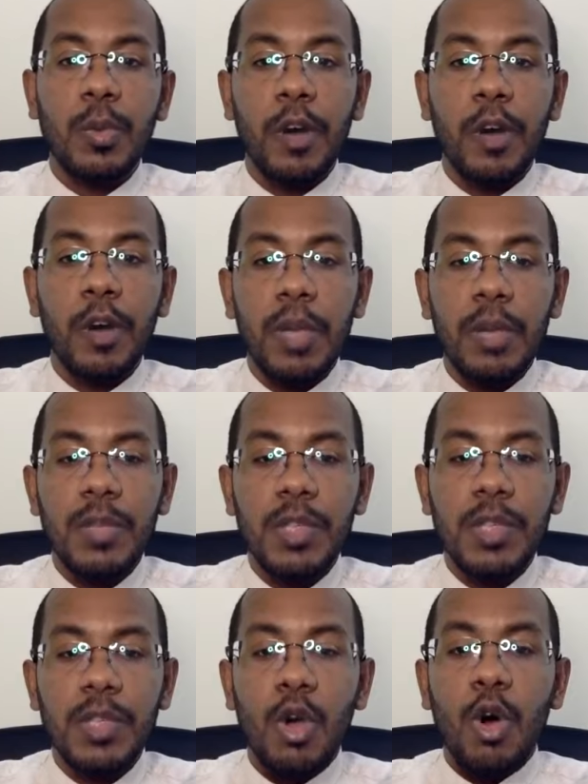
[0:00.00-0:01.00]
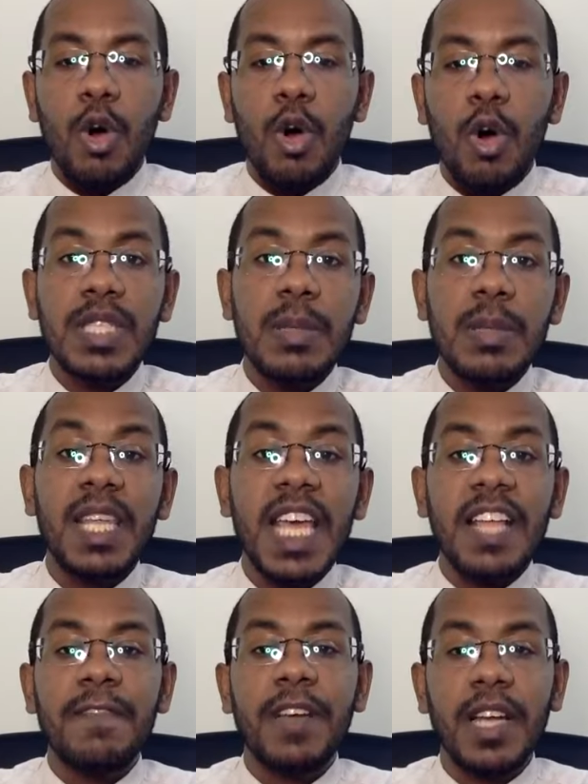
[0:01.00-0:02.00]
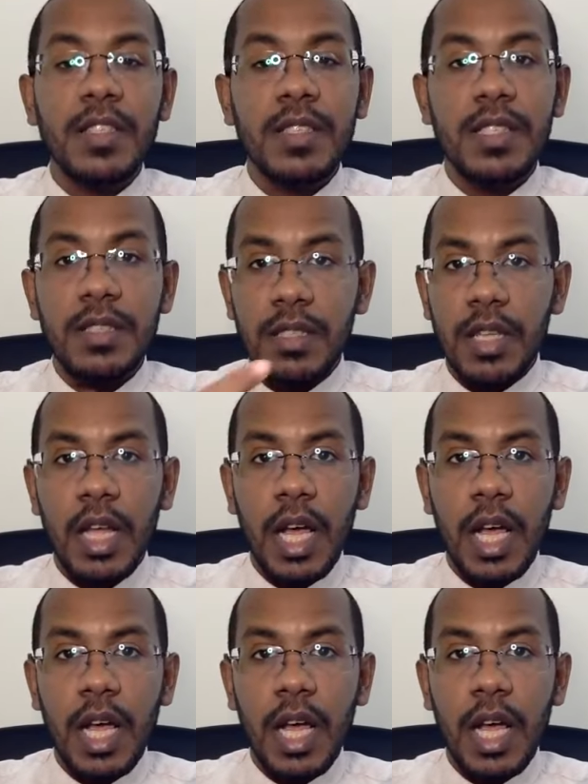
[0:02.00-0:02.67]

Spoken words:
problems or simply advance